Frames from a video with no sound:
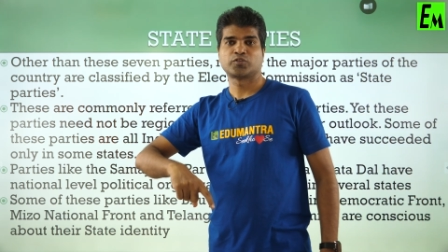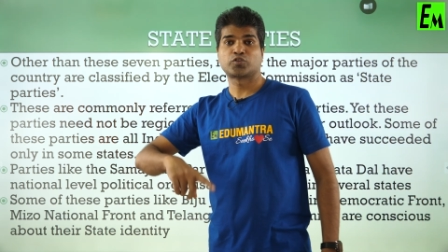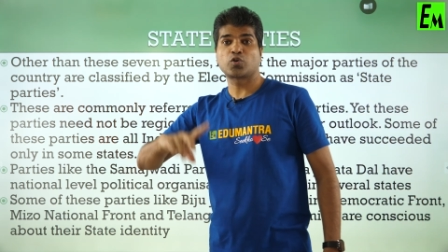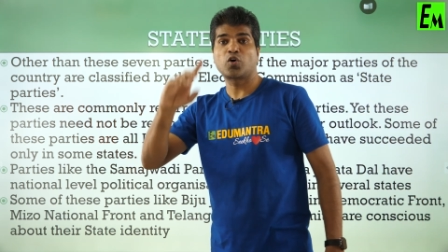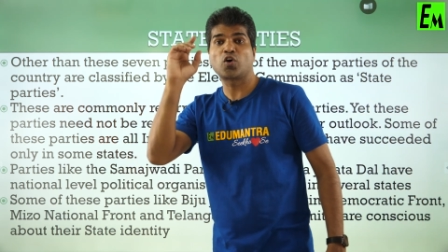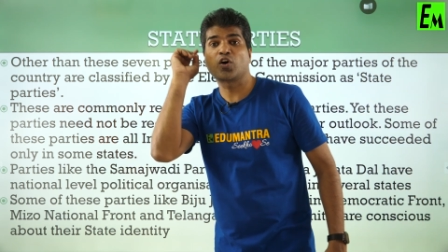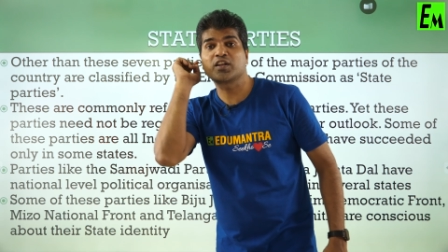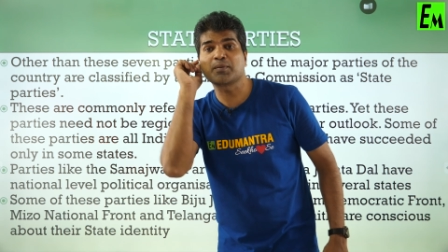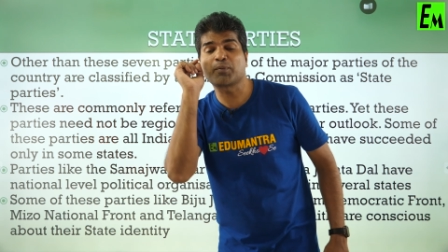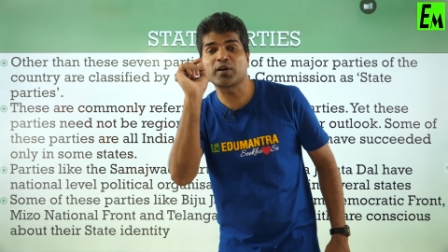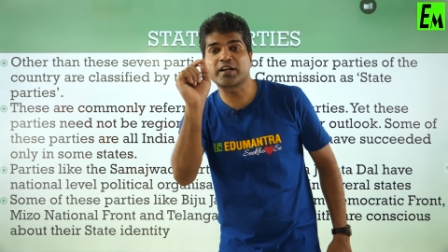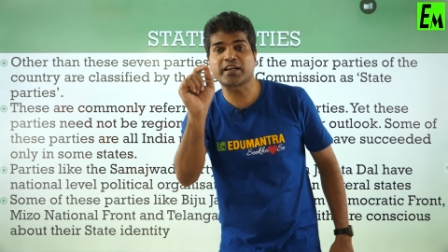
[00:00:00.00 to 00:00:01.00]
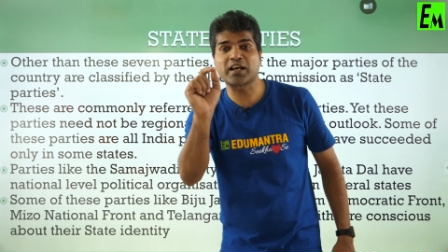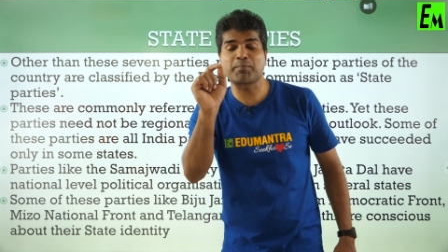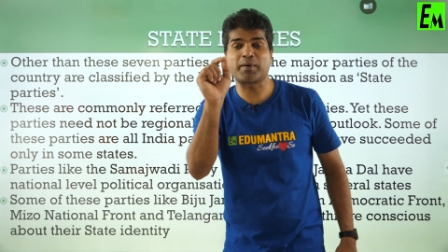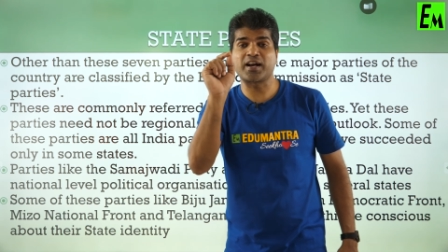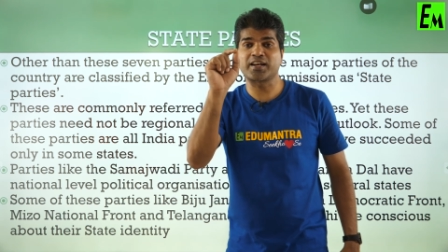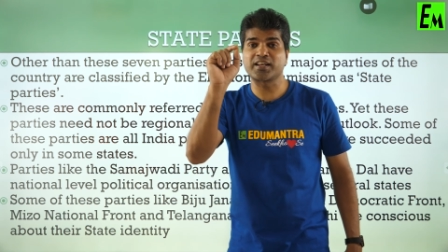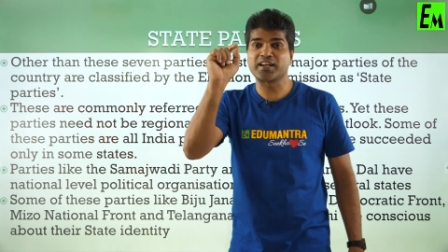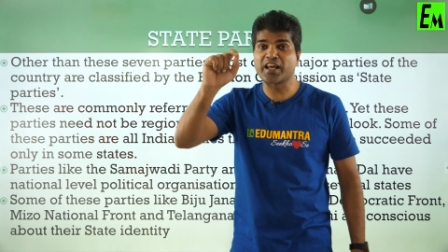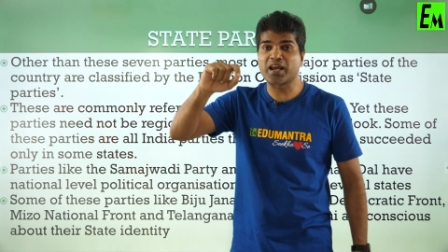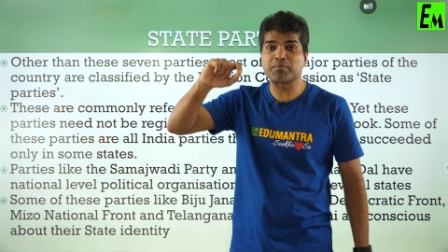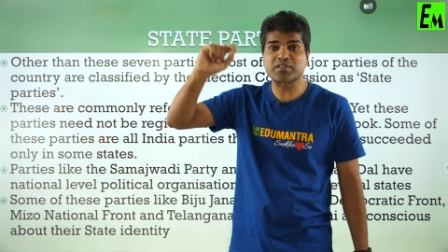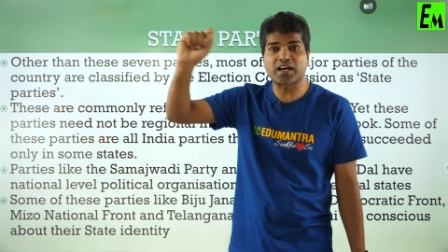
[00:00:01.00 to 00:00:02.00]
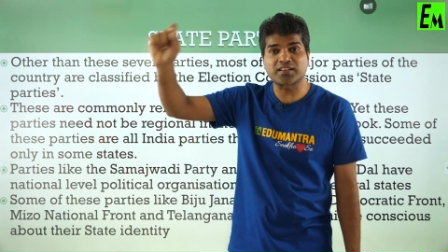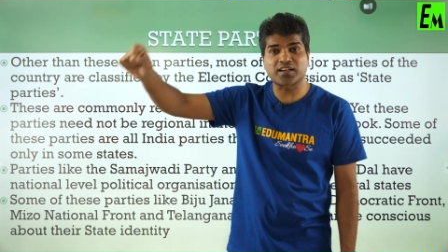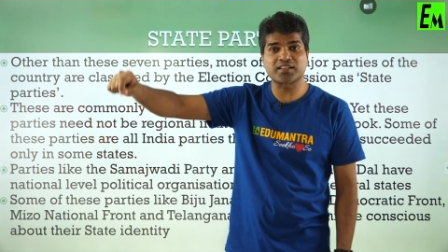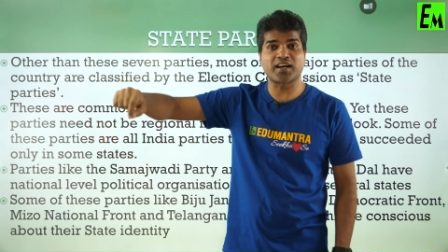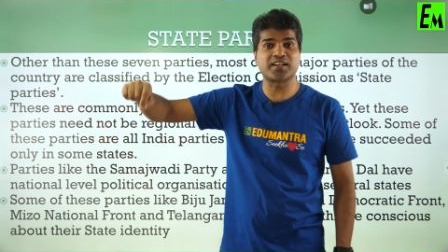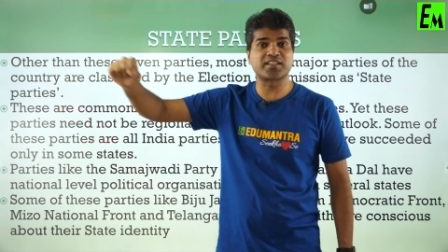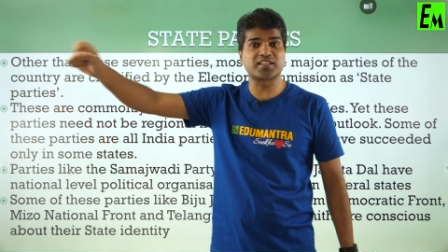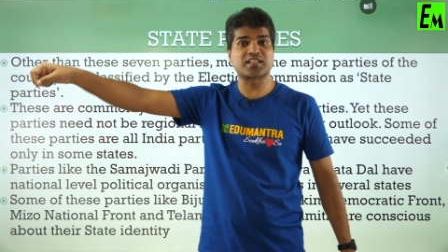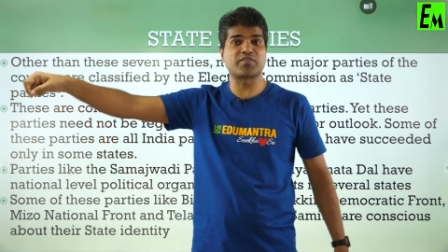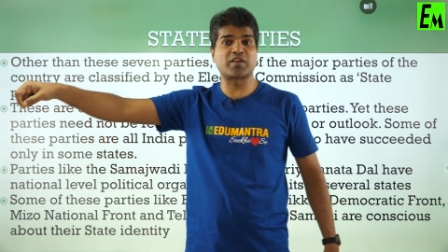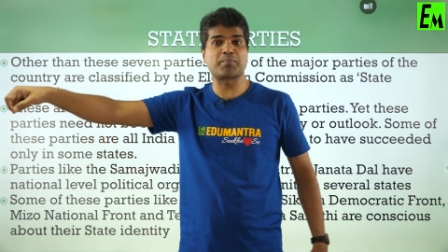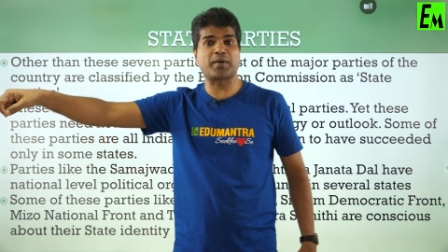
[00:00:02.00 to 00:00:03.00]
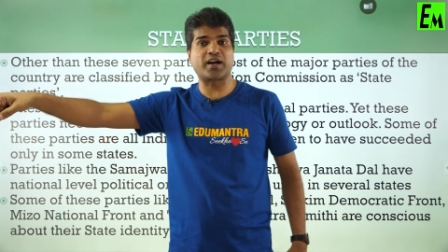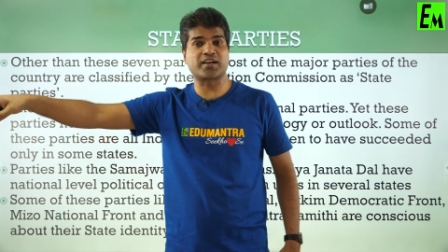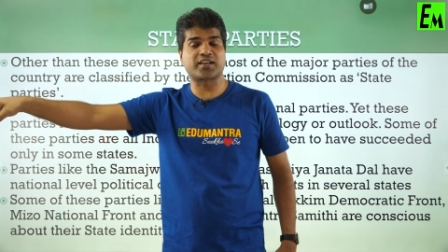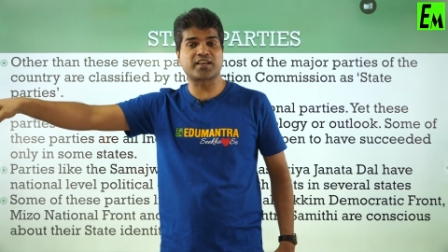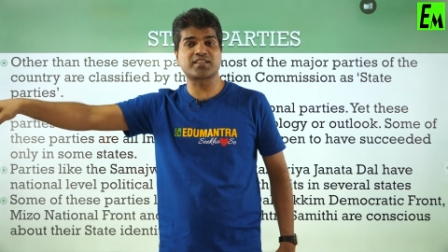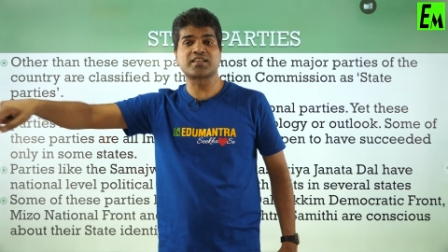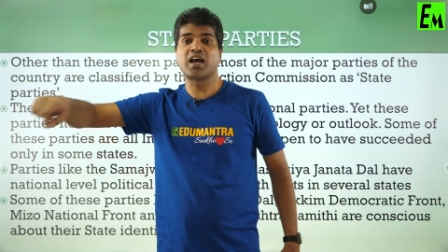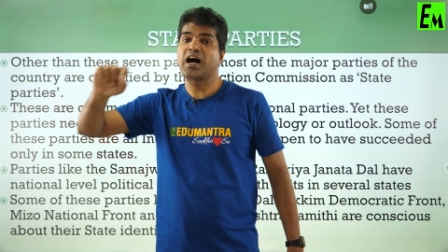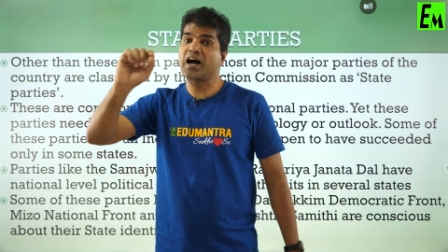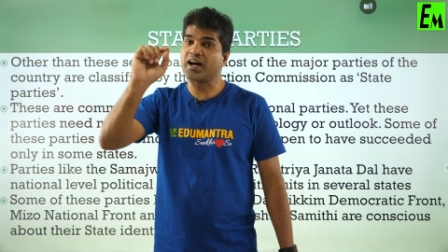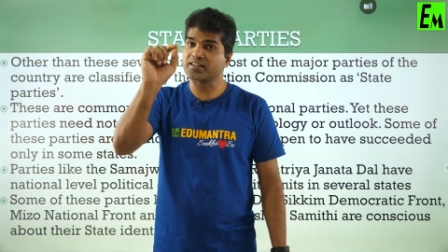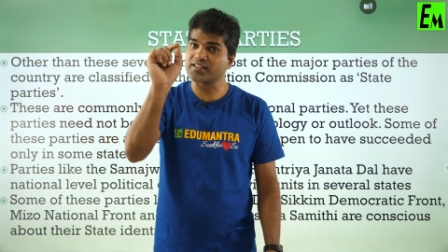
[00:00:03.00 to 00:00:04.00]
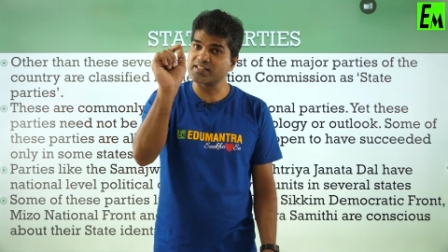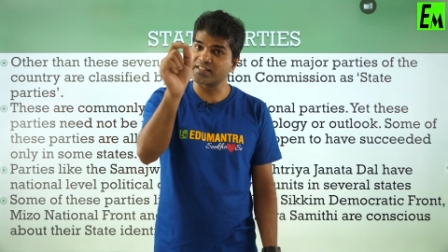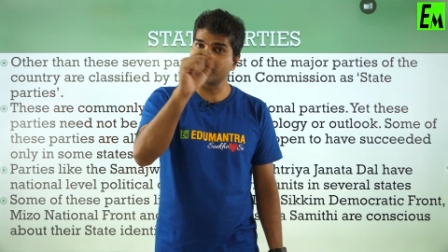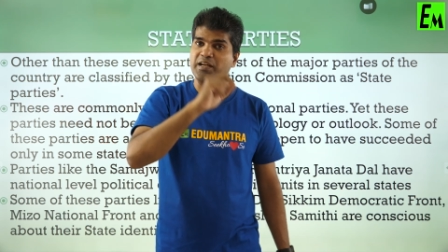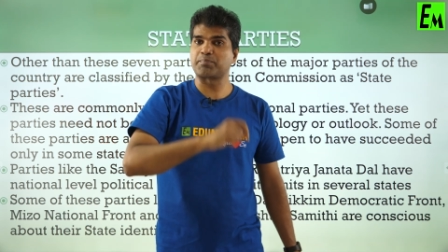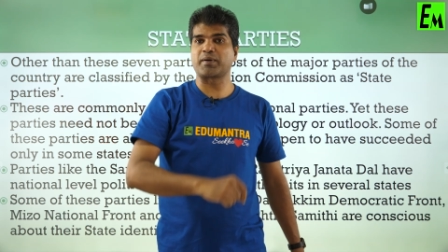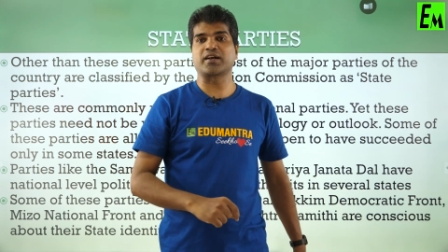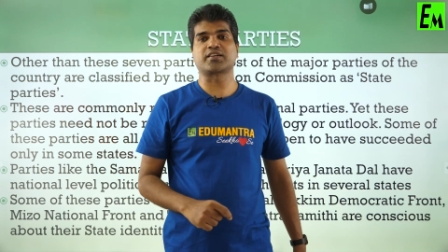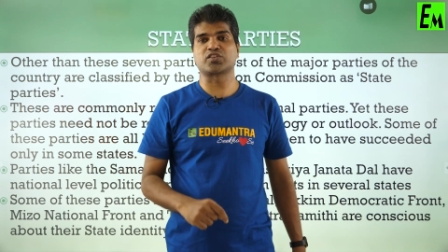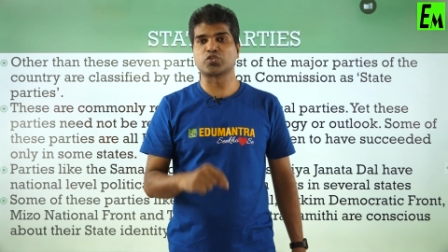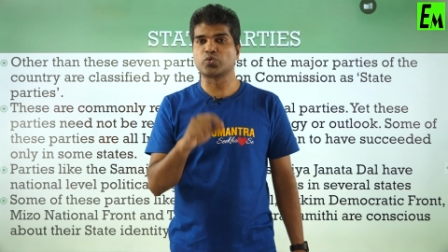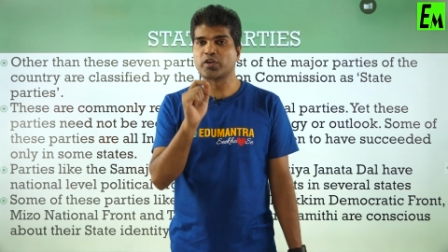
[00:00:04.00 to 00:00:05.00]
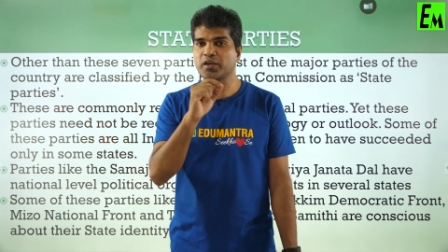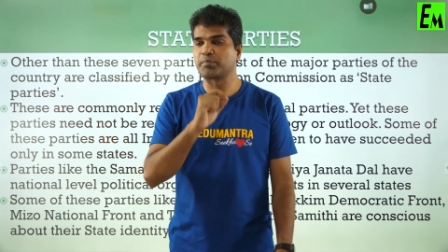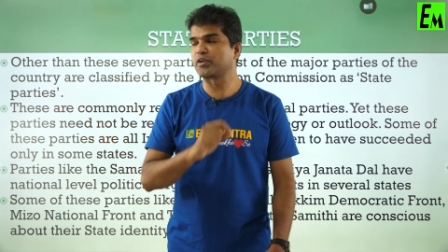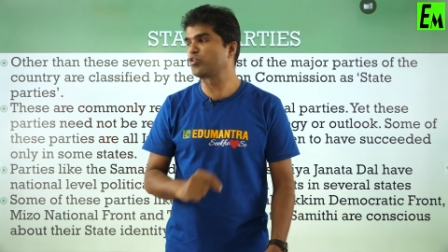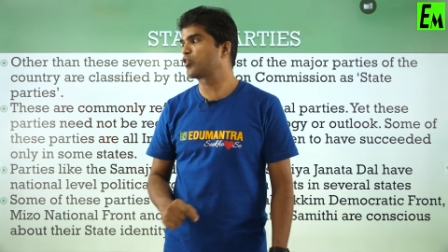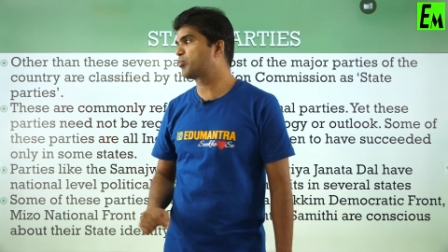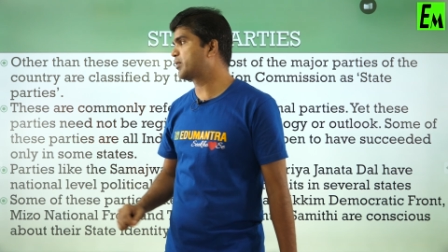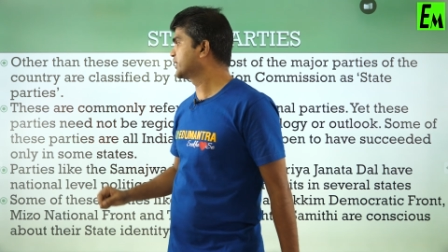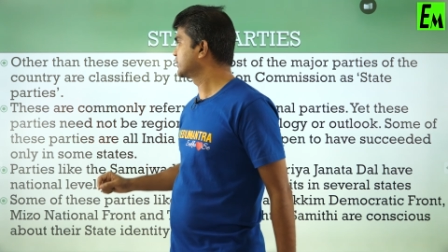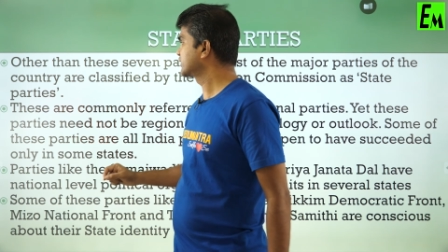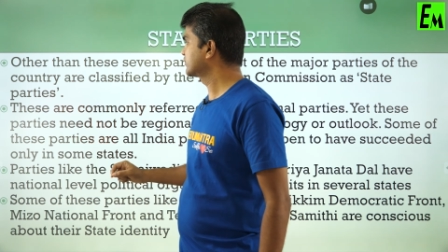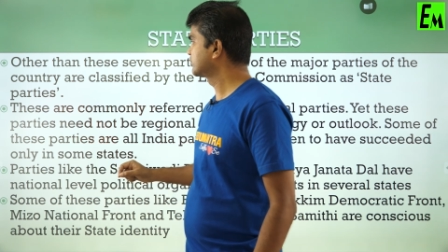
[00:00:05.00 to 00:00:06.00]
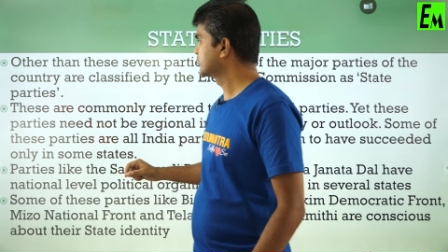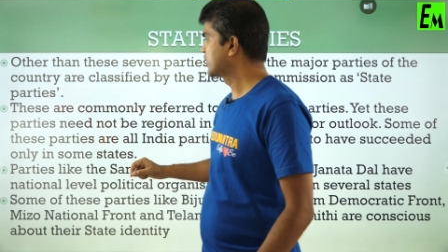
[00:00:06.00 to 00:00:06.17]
so all the political party names other than these seven parties are the state parties you keep in your mind.